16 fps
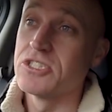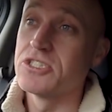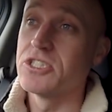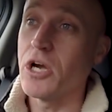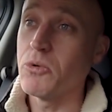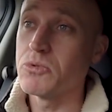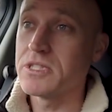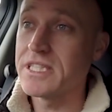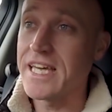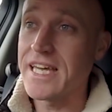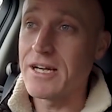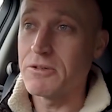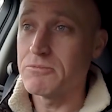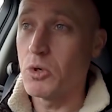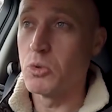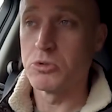don't
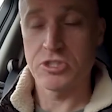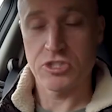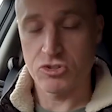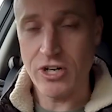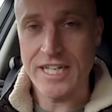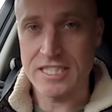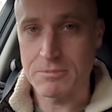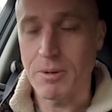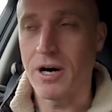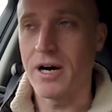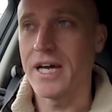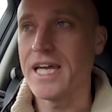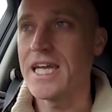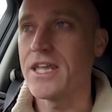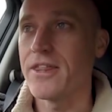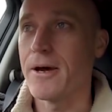get all stressed by
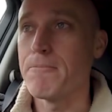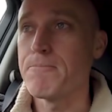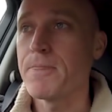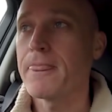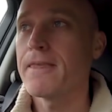it either.